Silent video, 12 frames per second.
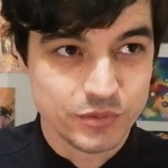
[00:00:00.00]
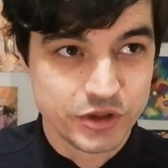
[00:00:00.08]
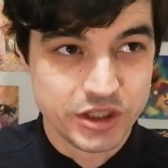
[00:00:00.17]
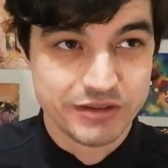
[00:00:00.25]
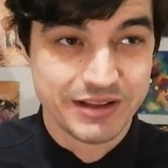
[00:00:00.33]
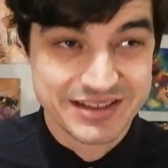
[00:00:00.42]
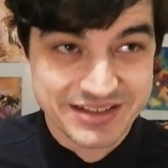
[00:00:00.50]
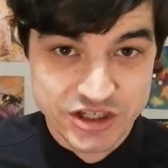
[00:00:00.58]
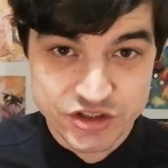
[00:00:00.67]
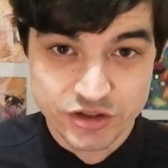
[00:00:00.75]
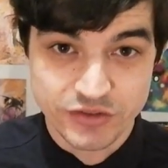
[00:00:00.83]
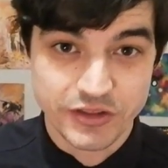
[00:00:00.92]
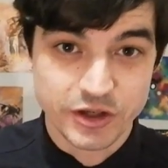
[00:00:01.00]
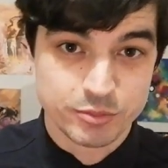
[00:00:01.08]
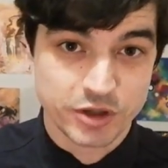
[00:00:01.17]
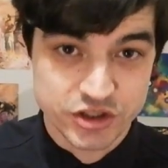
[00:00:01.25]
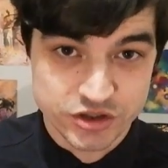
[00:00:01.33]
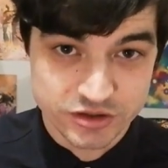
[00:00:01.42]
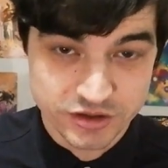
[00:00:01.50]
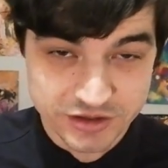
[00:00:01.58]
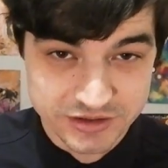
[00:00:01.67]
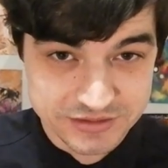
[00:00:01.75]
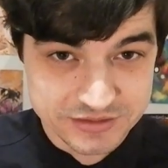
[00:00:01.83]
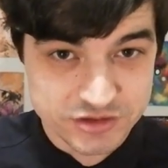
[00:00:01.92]
the derealization and the depression and
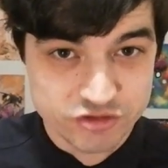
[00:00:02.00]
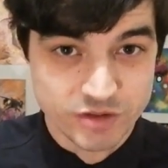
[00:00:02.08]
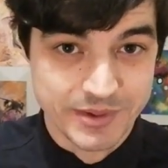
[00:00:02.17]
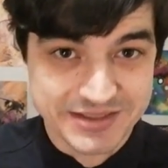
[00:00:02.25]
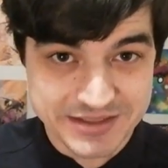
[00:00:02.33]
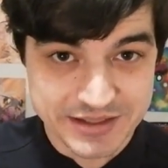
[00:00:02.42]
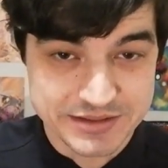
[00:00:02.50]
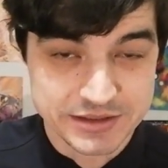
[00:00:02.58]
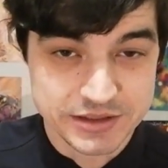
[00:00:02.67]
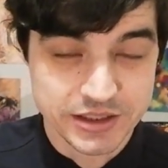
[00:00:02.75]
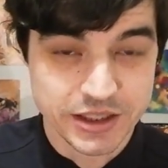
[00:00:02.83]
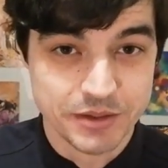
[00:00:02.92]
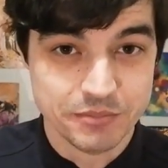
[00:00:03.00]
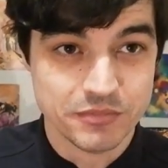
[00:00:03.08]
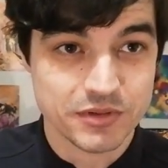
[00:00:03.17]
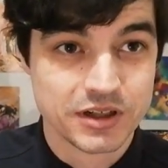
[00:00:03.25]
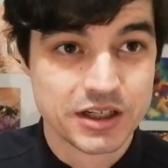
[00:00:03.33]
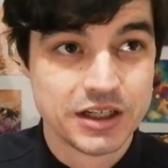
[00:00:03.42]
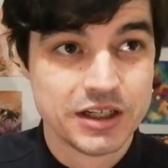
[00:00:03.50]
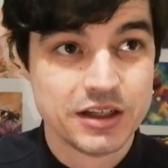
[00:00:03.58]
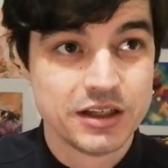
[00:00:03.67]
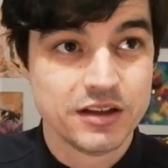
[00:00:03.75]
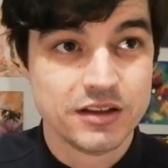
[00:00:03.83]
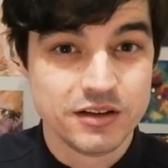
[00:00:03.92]
the extreme anxiety,
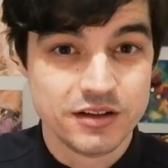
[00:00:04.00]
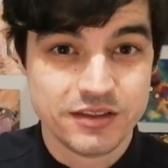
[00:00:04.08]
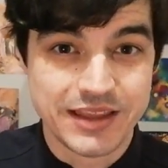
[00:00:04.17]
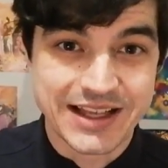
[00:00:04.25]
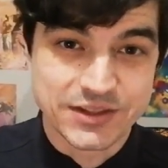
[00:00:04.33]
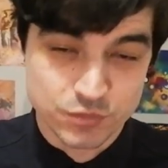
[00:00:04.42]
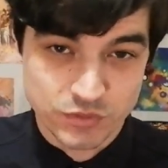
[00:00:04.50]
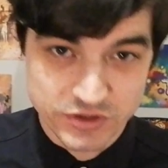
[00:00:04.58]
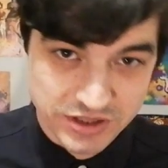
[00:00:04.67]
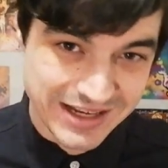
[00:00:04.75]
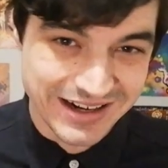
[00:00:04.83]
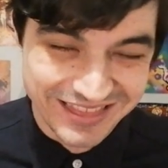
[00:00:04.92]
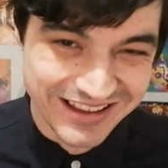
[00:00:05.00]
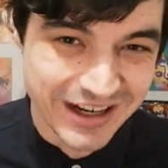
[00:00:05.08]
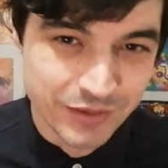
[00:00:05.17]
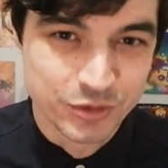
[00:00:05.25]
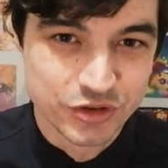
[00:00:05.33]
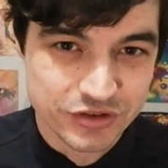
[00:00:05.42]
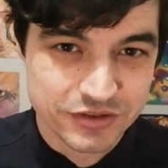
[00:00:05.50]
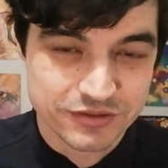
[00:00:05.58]
that's the kind of thing I would